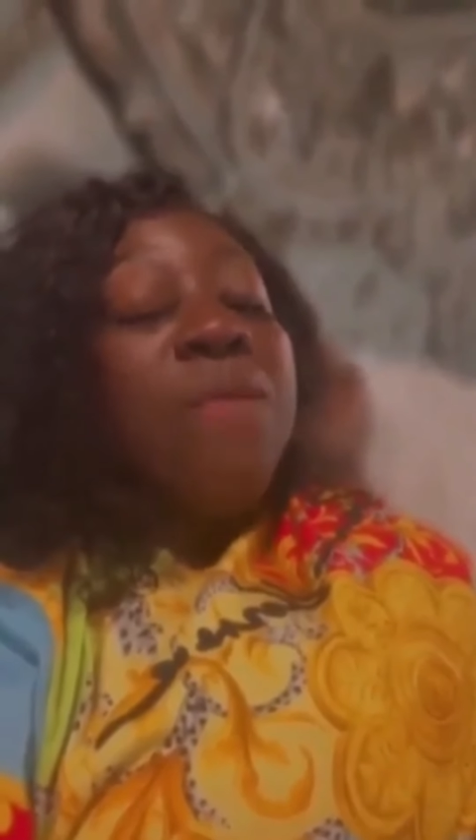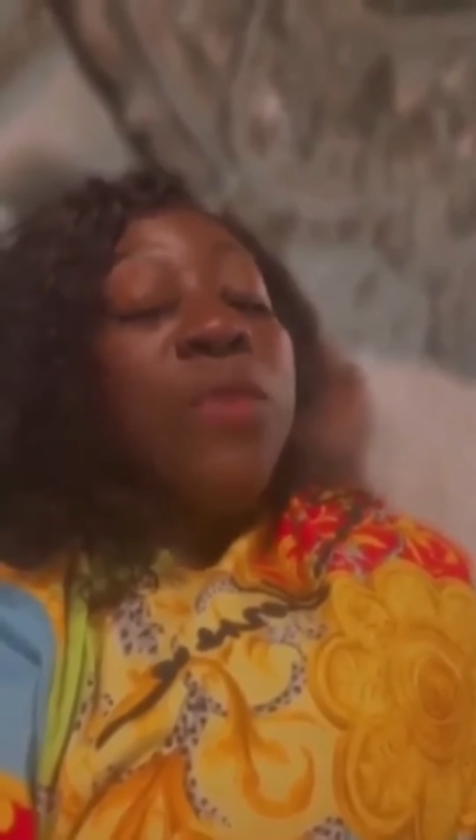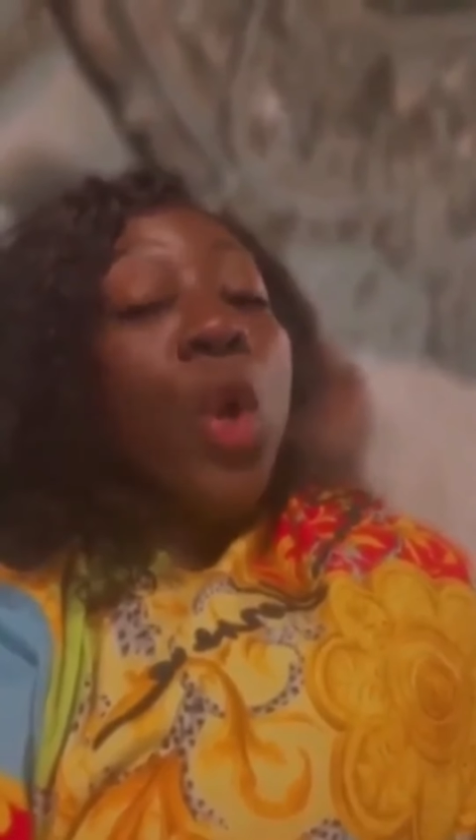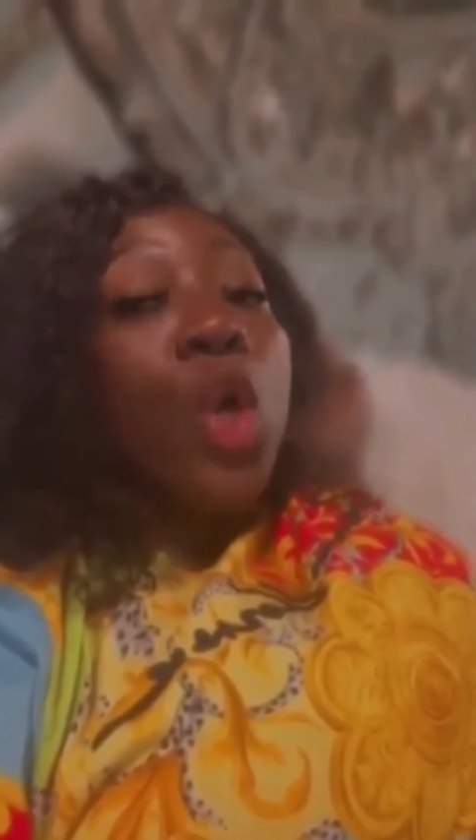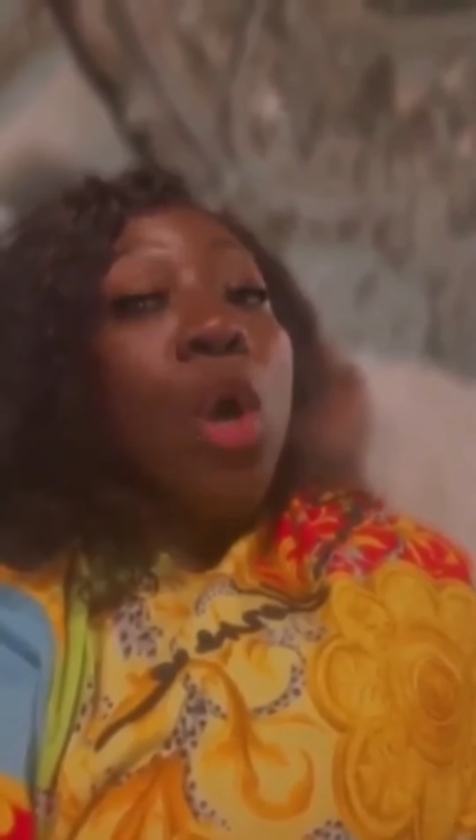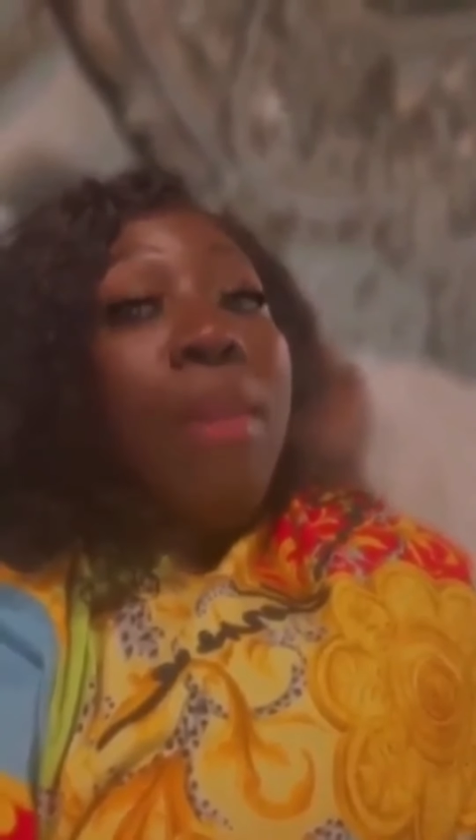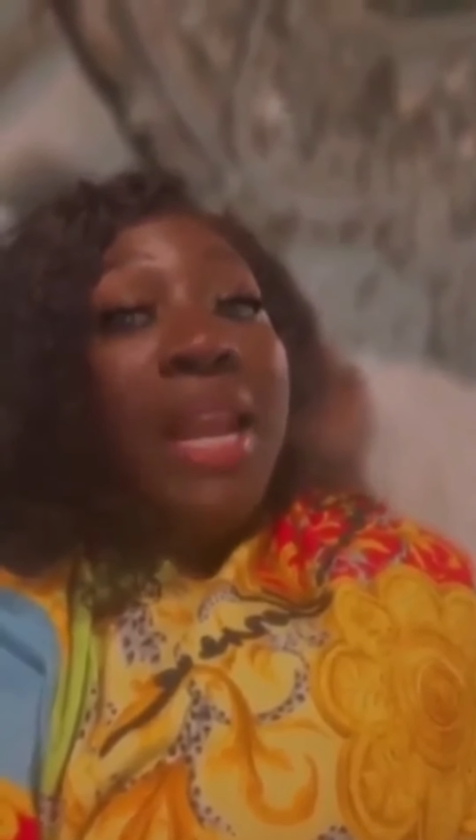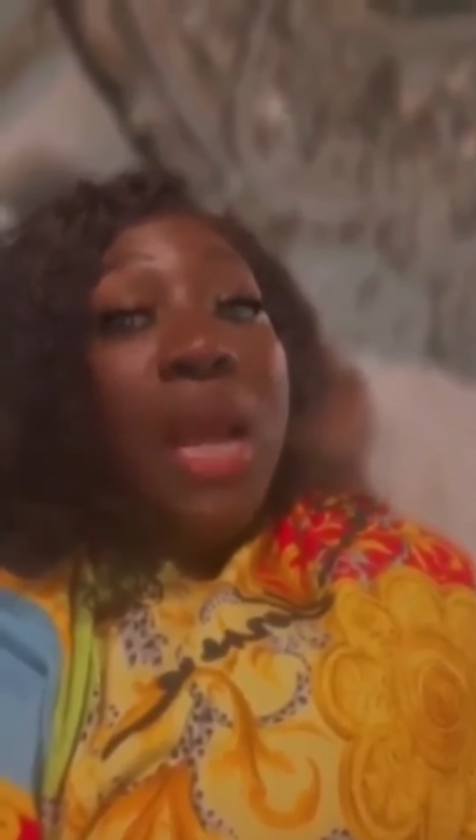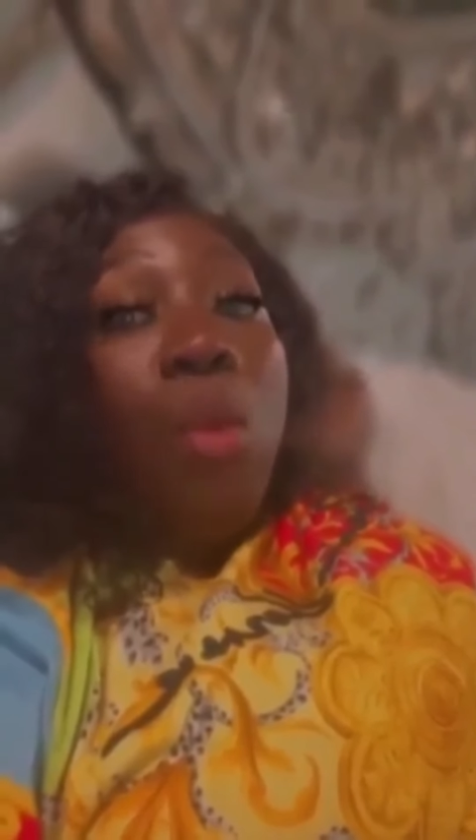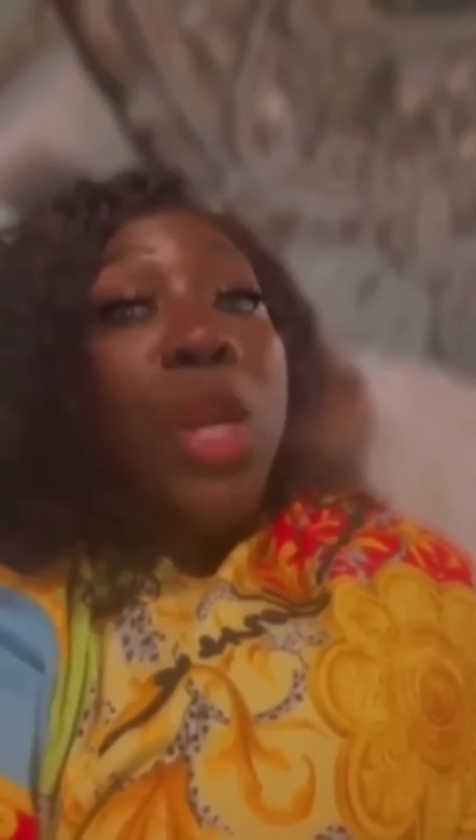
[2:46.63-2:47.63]
the few look
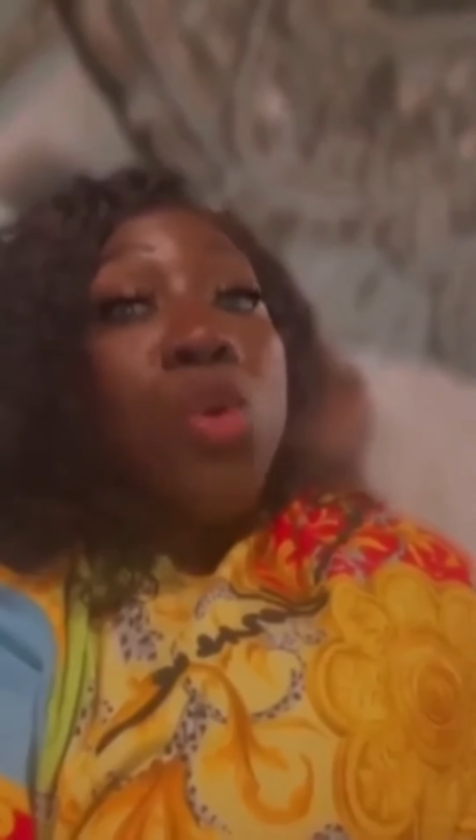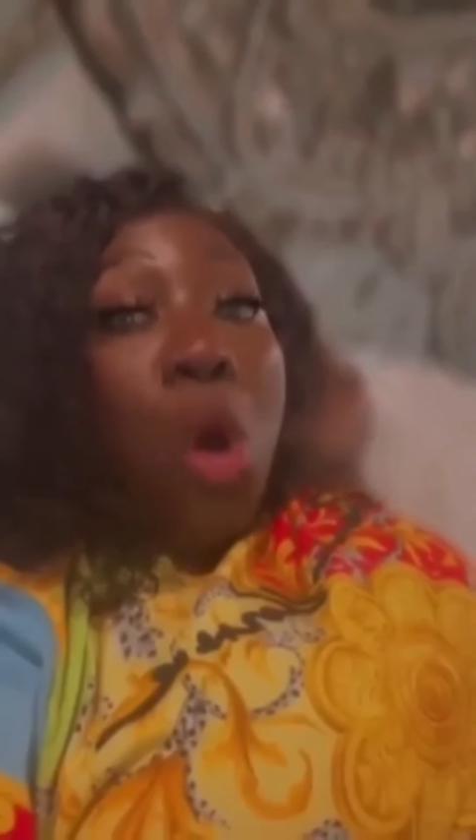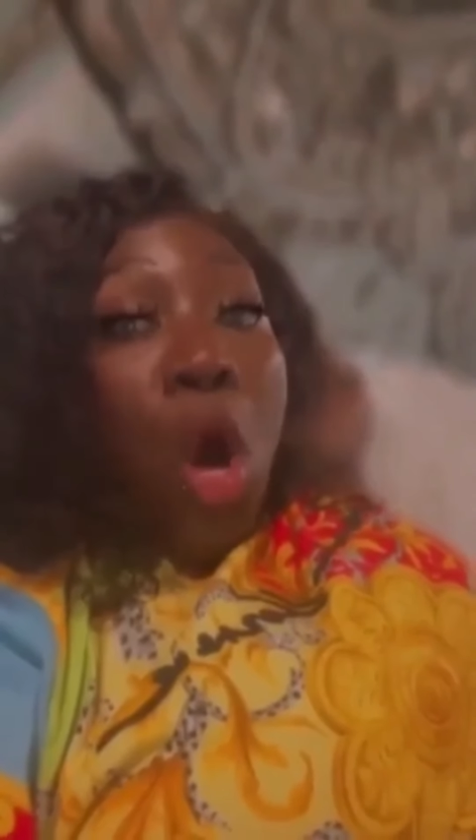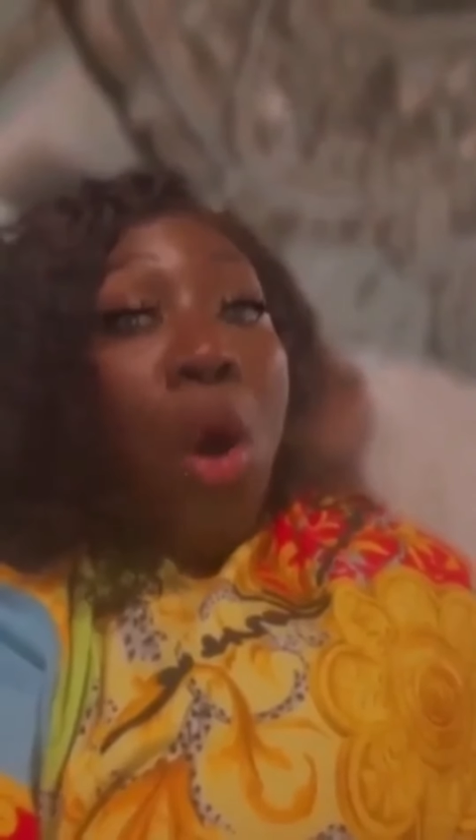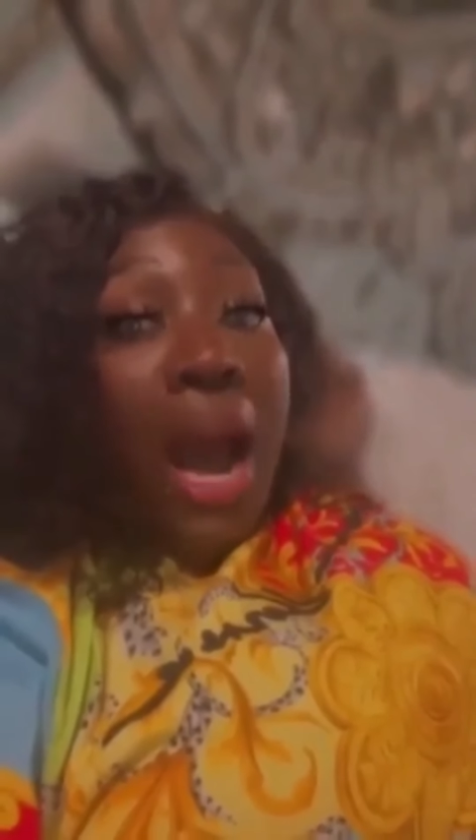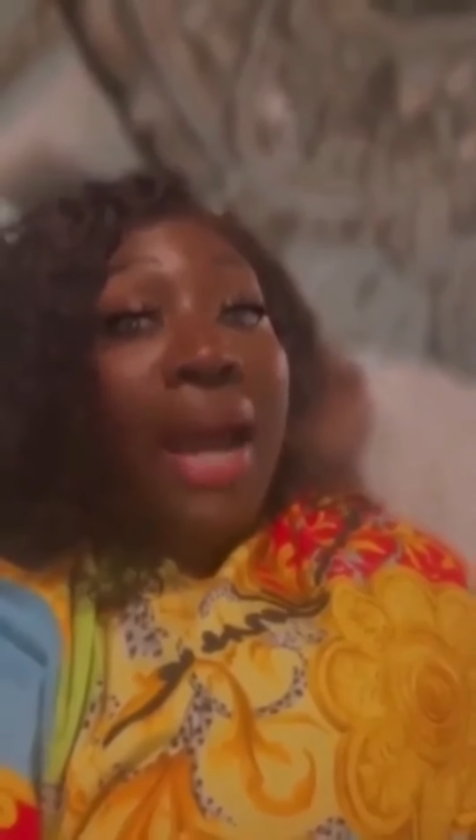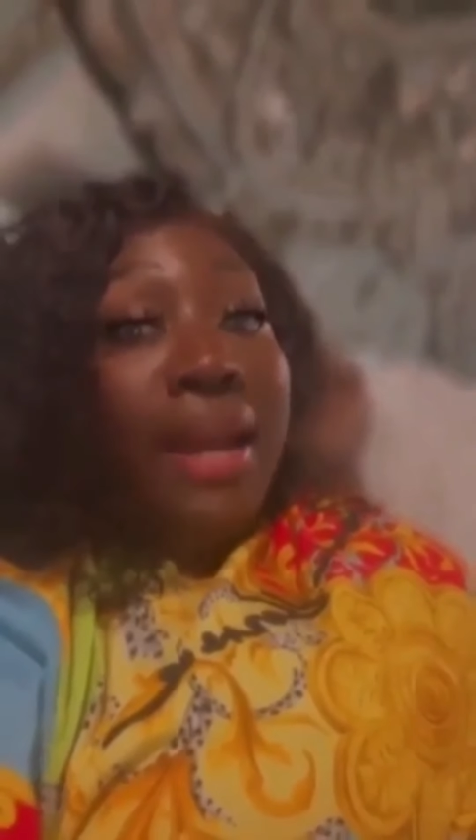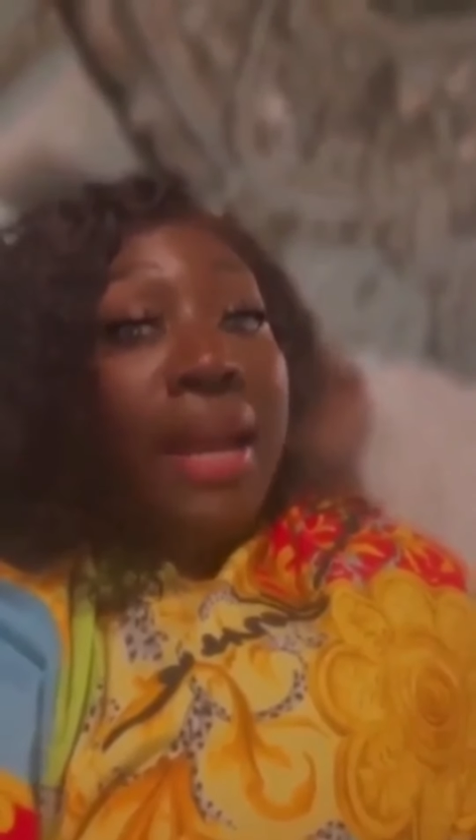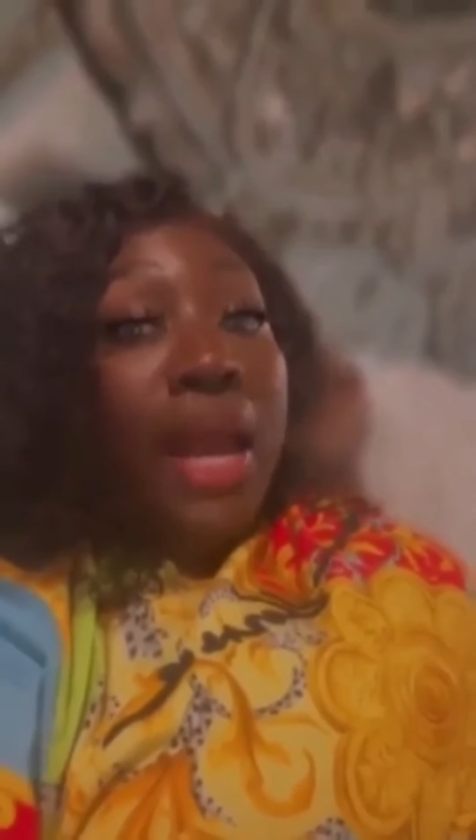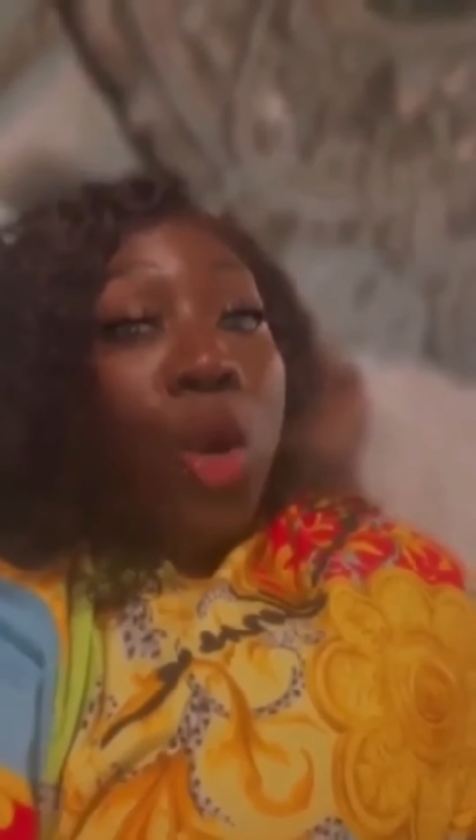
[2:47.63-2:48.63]
man them will know how
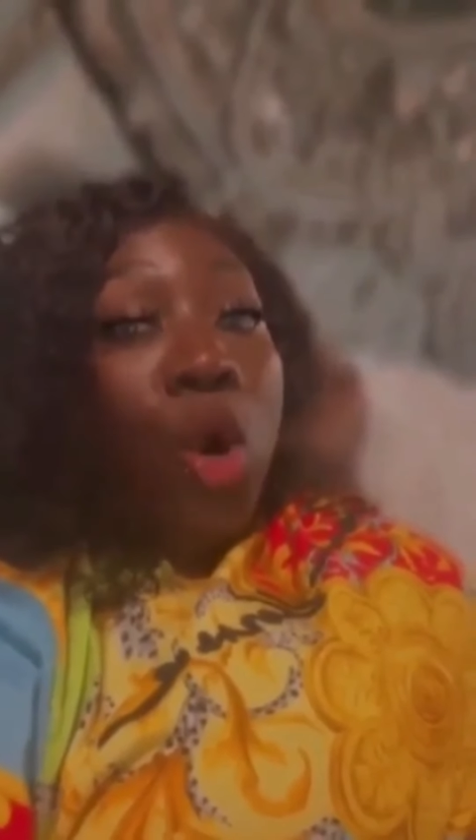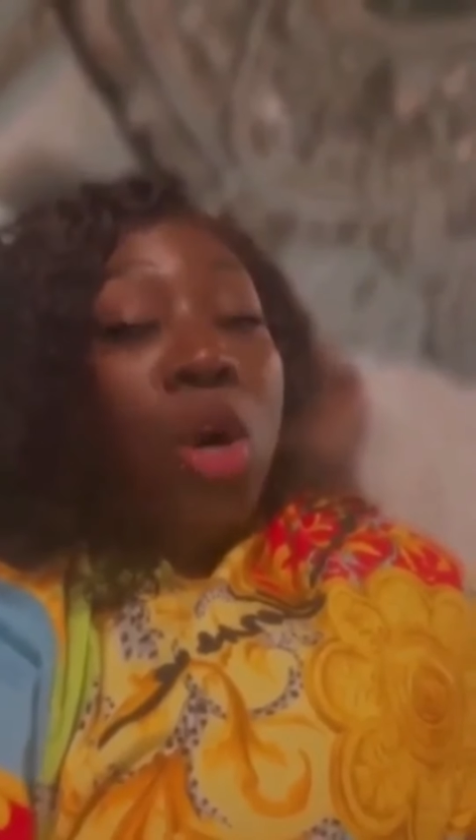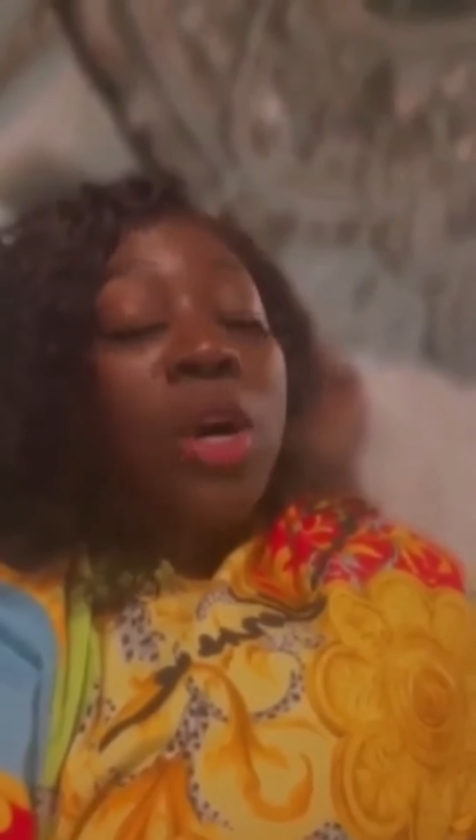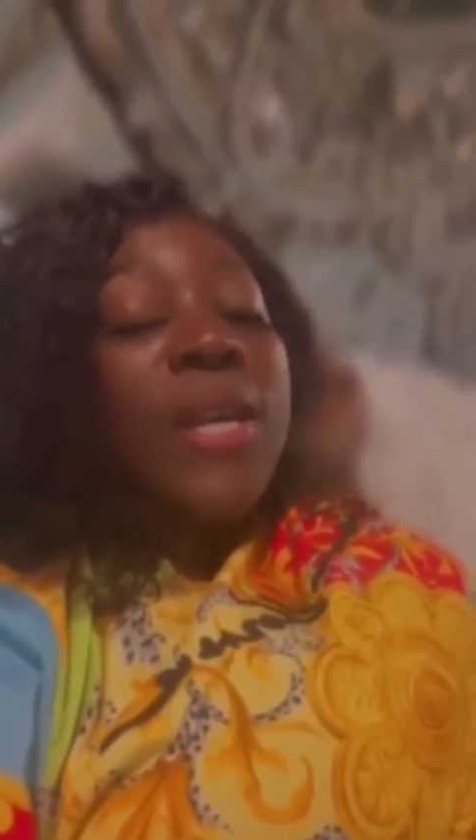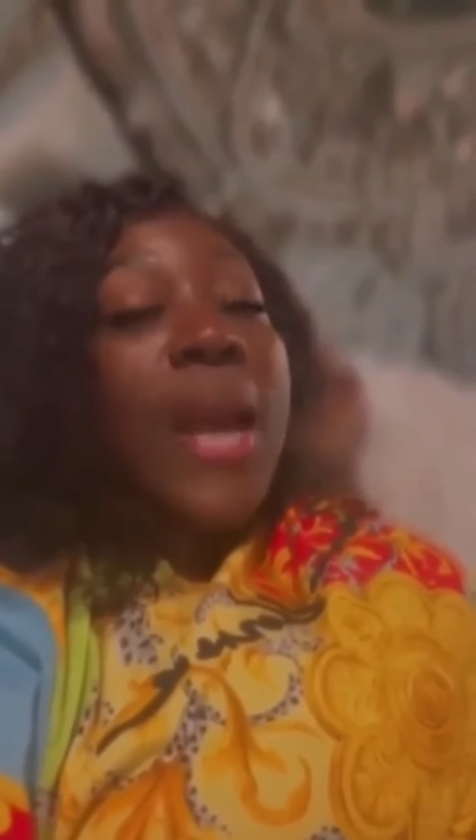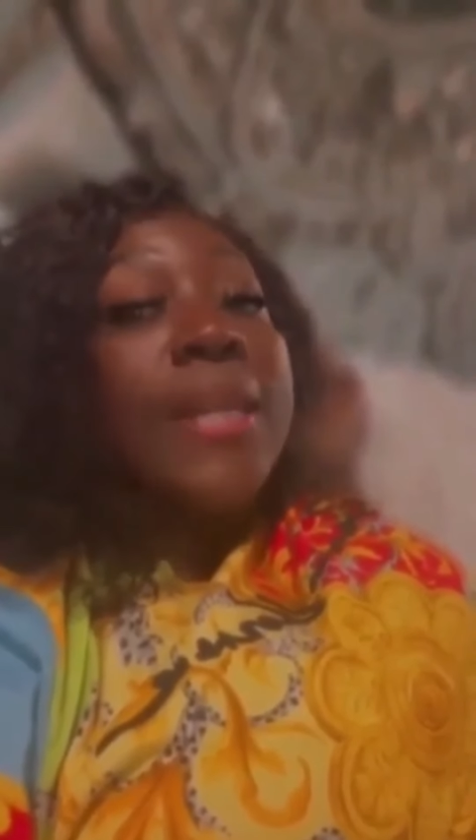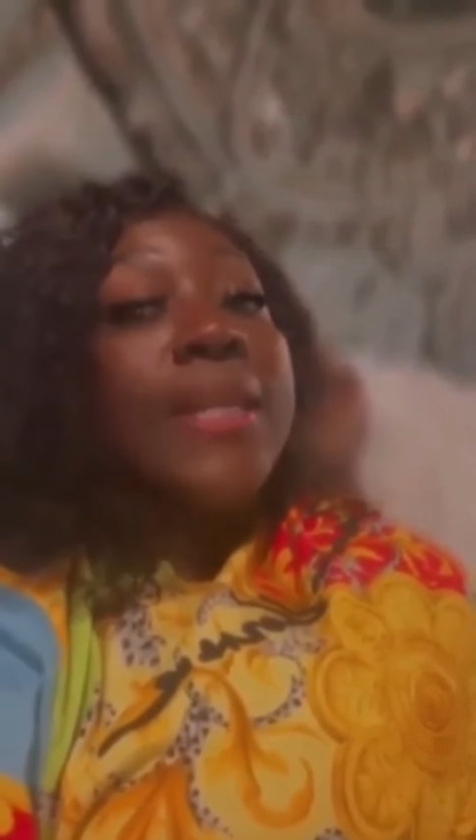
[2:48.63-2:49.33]
under they look,